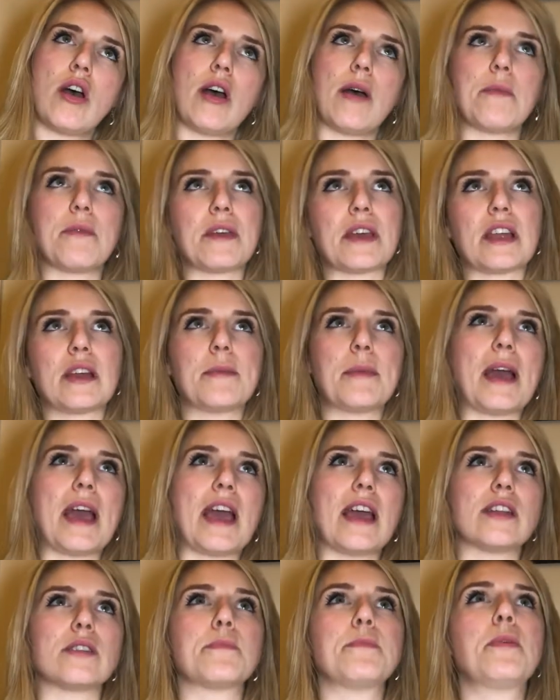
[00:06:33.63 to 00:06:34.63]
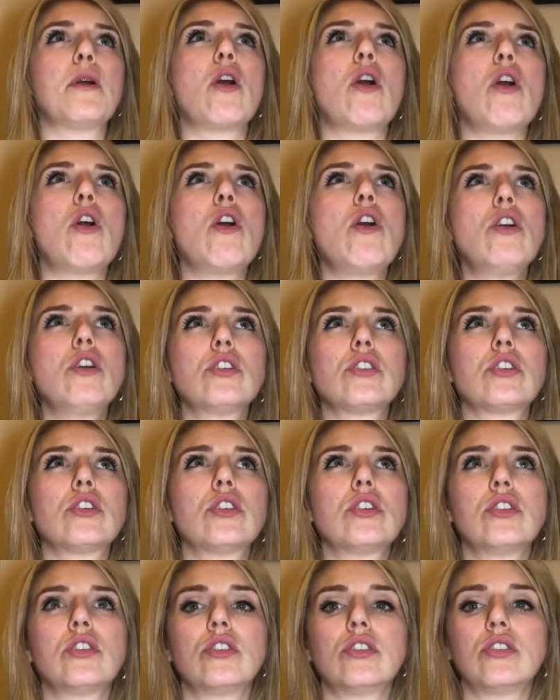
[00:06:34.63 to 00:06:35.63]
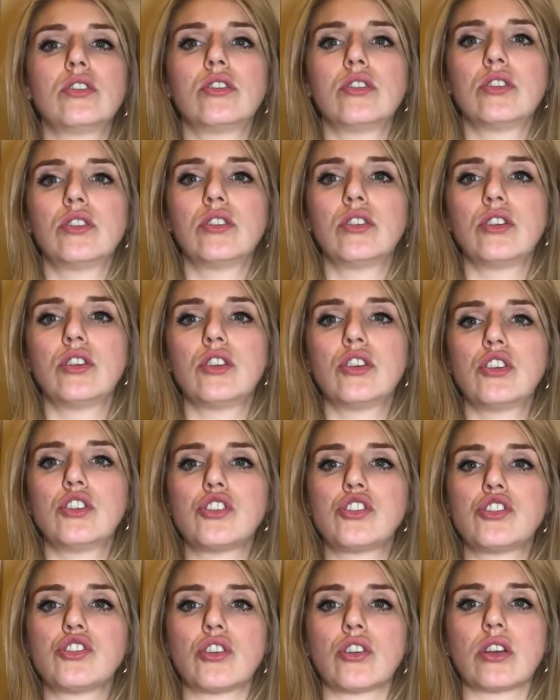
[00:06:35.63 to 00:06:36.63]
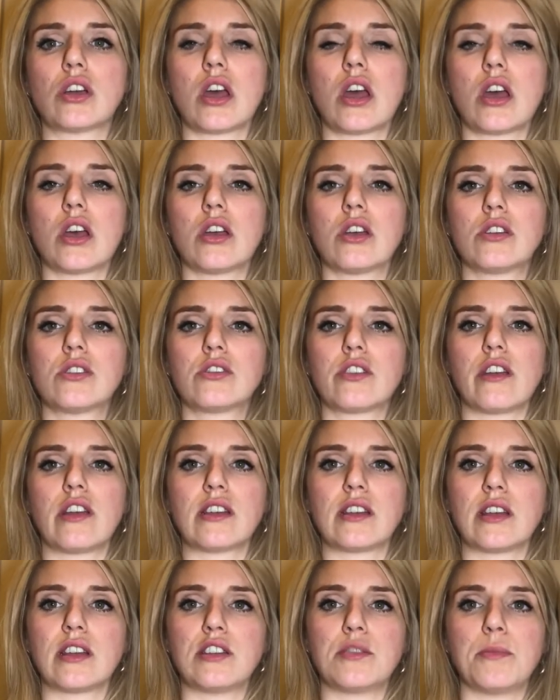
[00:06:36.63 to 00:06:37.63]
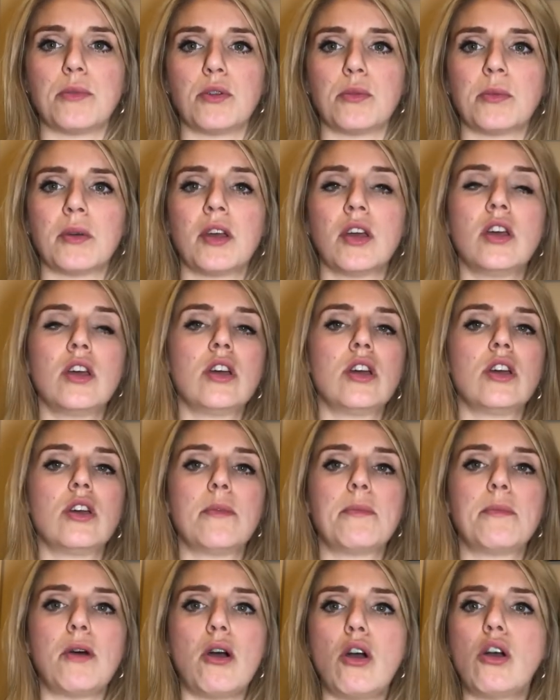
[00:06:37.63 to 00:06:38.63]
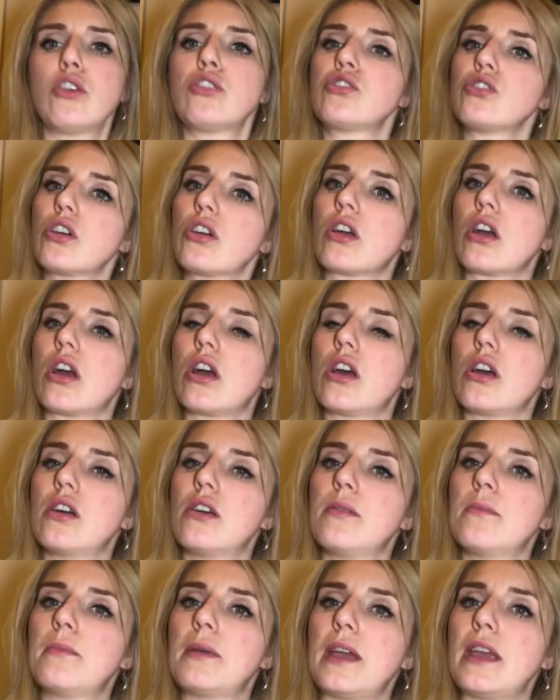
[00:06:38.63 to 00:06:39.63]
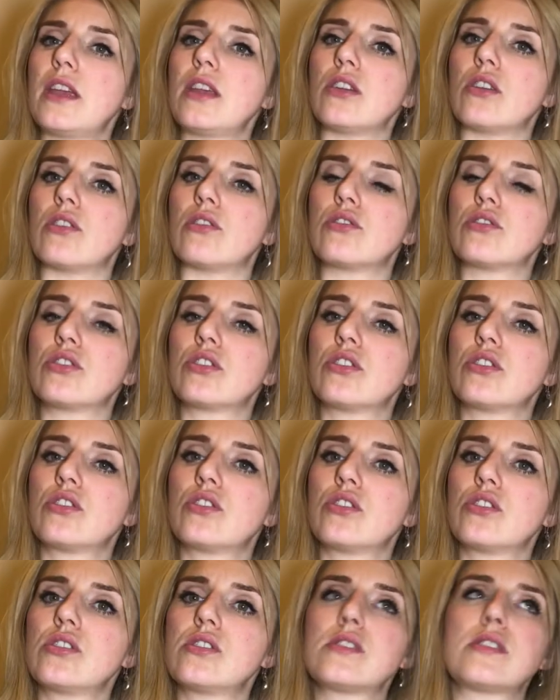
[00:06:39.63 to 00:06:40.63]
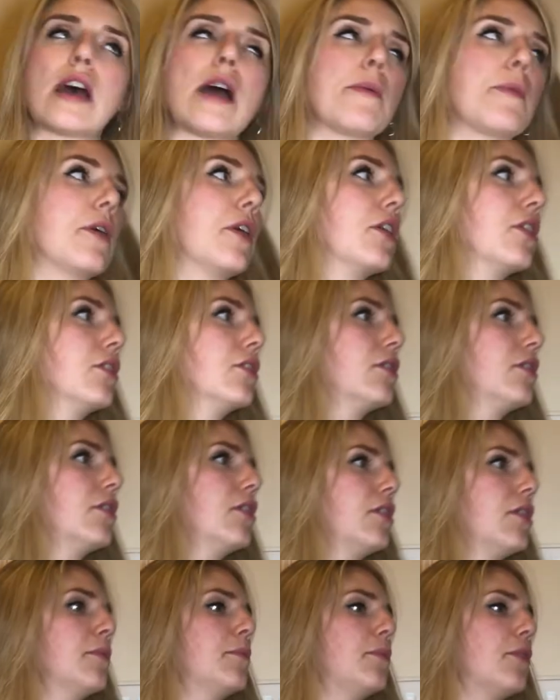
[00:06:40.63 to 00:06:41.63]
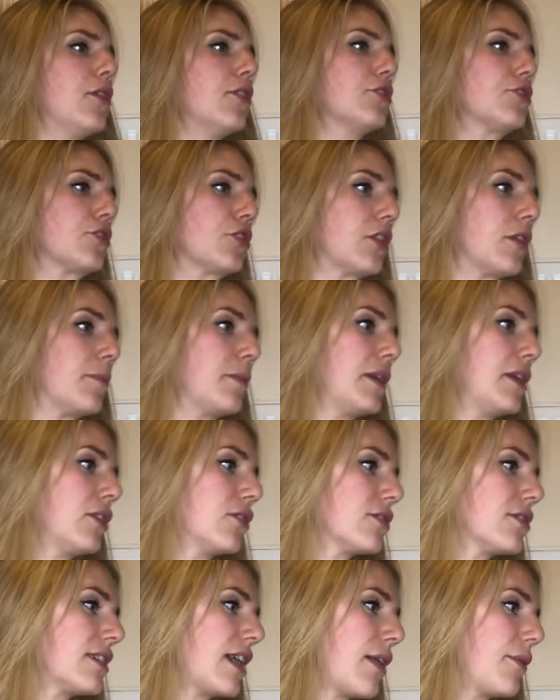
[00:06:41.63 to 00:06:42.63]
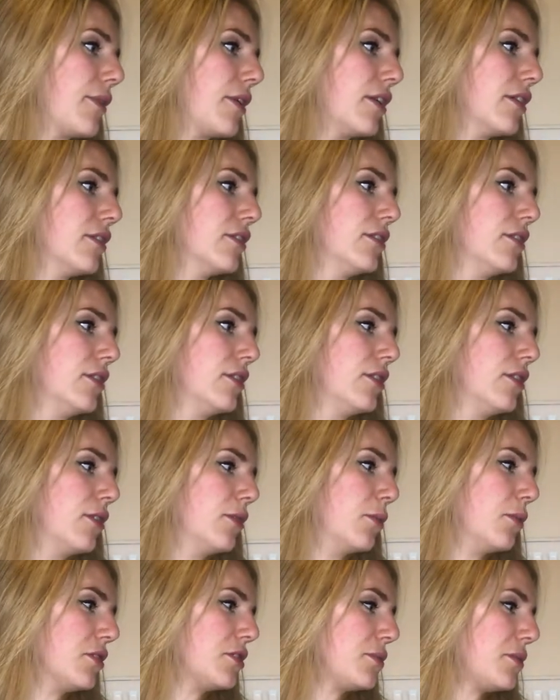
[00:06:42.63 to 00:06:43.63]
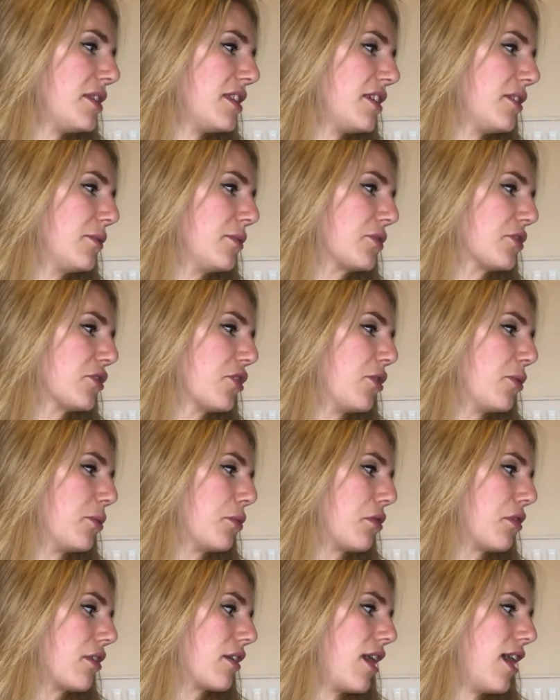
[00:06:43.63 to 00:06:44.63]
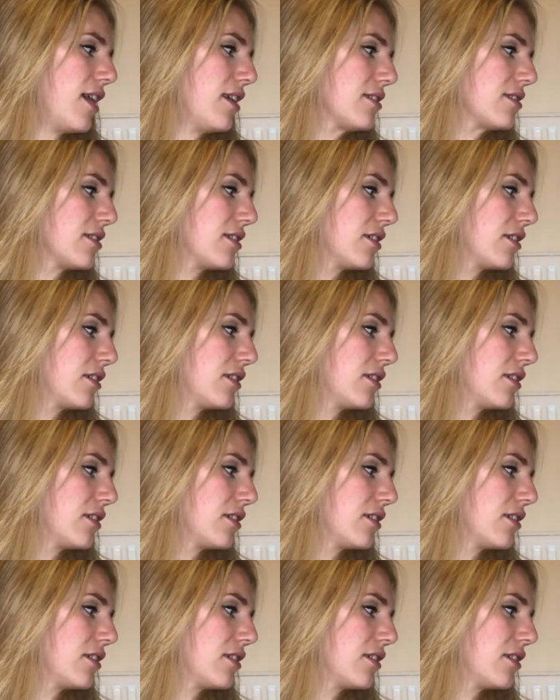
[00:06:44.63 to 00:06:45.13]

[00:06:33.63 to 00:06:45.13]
I'm thinking in my head, pork, sugar, sorry I had an itchy boob. Pork, sugar, peanut, sour. Pork, sugar, peanut, sour. What do we think would go with that?